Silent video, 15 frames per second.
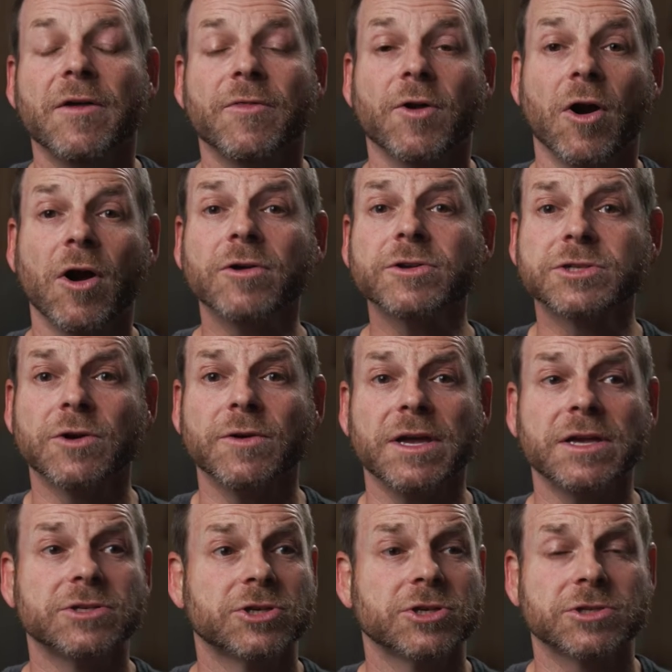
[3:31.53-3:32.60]
There also
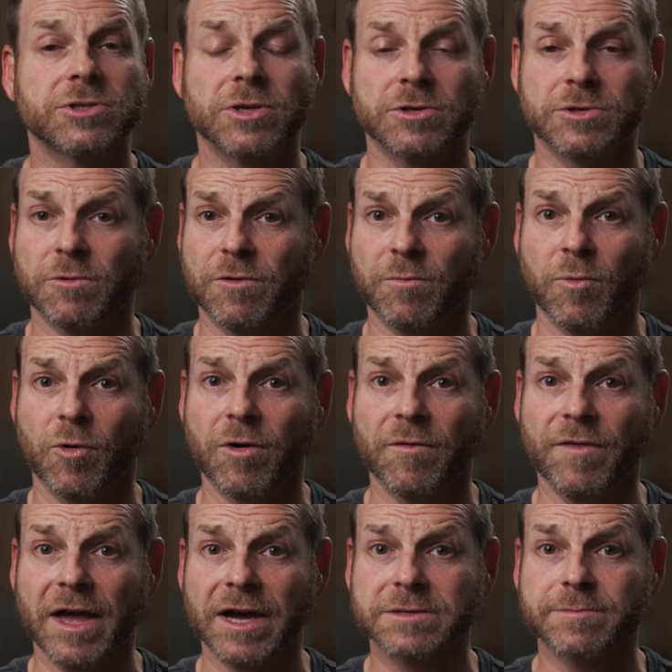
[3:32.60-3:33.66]
is just sort of more of
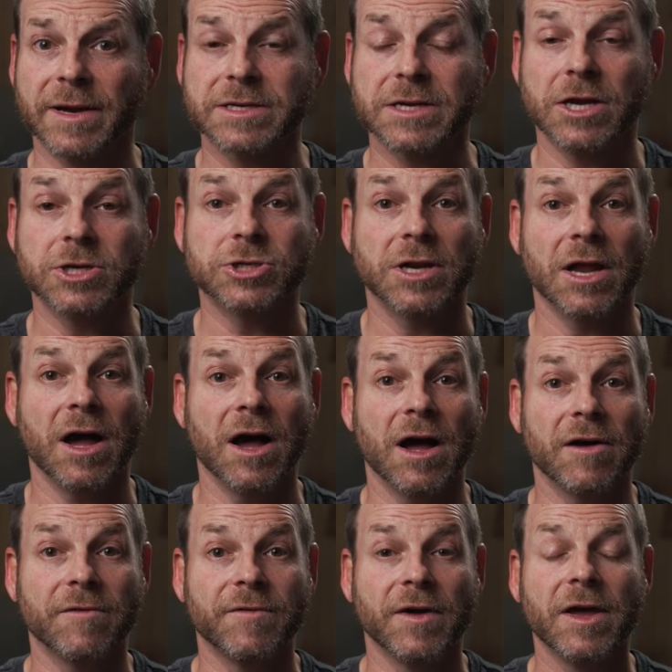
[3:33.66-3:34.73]
the expectation
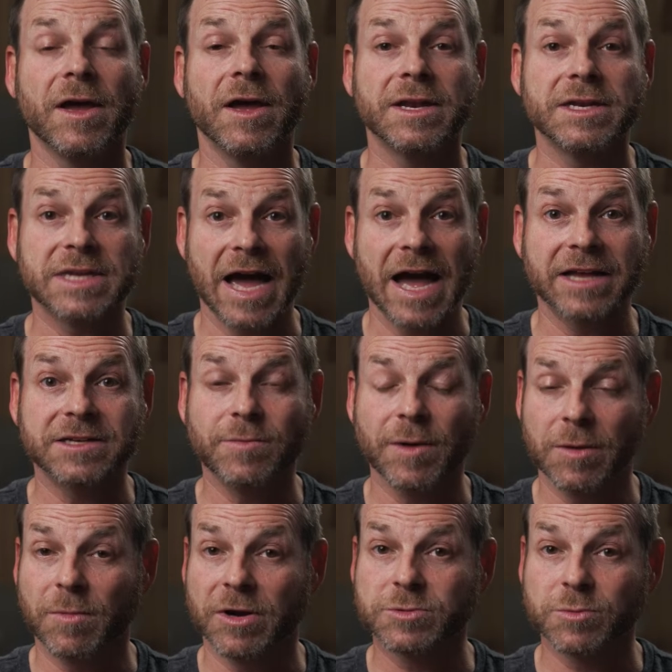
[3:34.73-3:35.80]
of dads
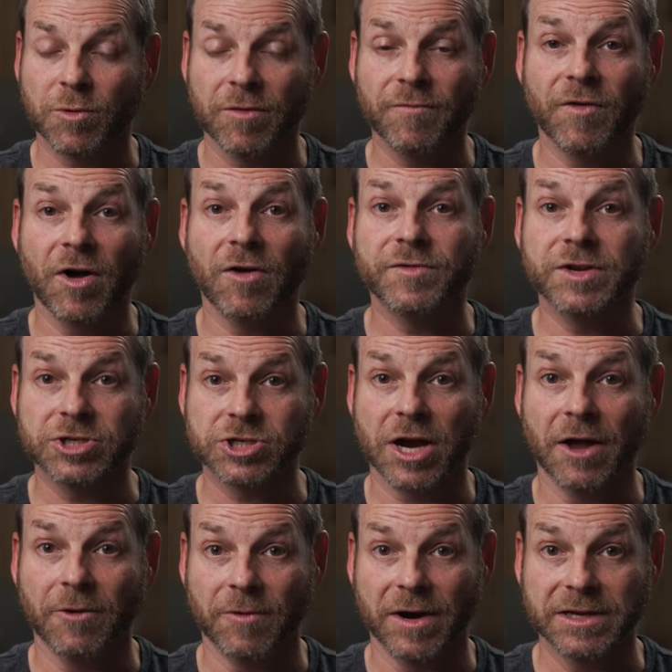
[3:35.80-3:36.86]
being much more involved in
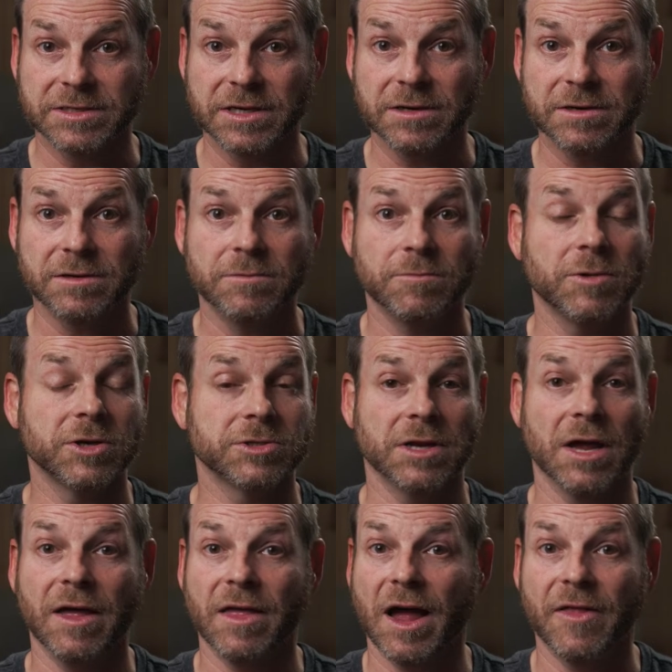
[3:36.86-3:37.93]
child raising, which
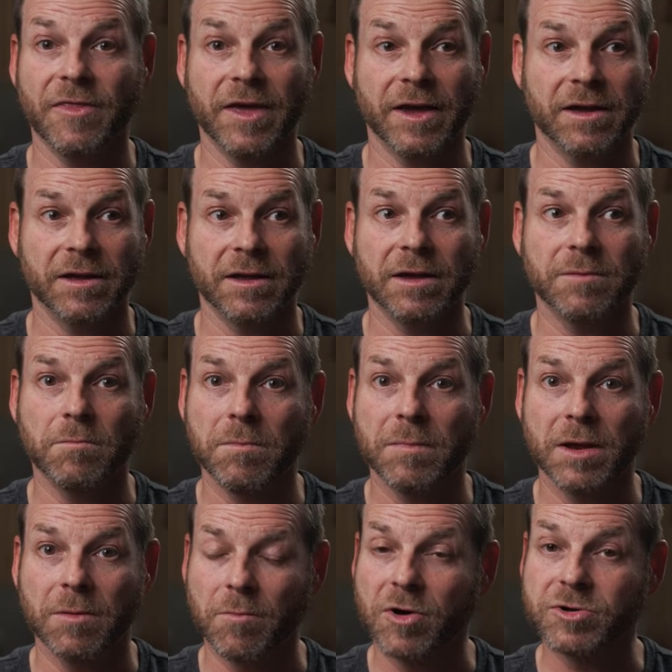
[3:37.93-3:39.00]
I think
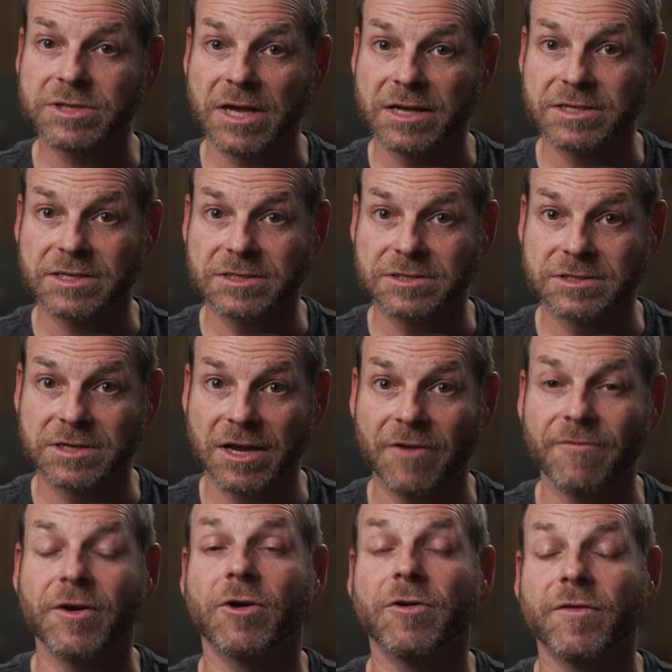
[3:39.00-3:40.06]
in most cases is a
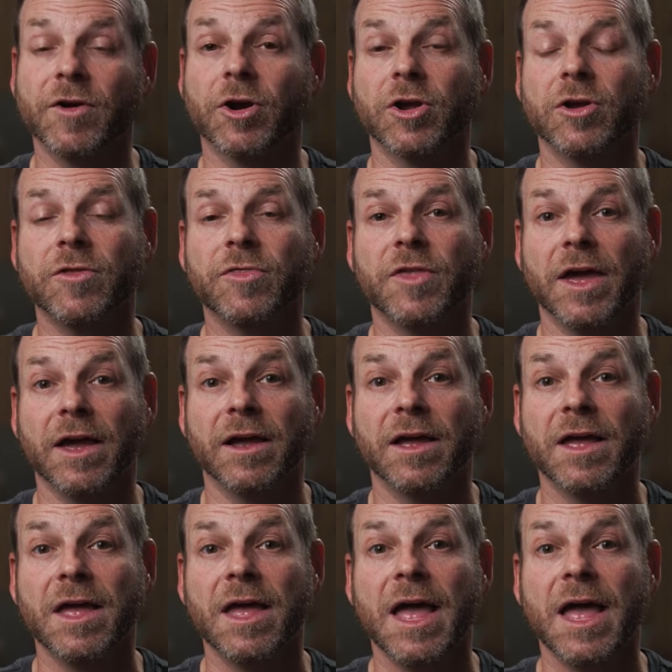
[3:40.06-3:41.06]
very, very good thing.